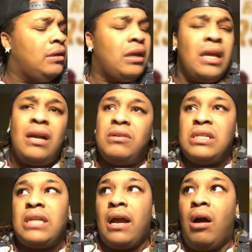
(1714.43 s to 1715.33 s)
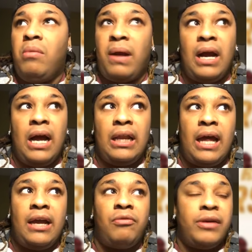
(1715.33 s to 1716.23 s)
and I was just like, oh my God,
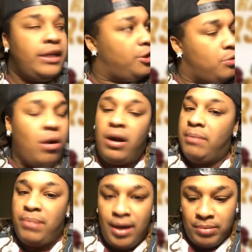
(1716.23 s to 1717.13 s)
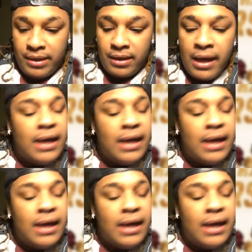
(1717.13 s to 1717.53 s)
like really, you are in public.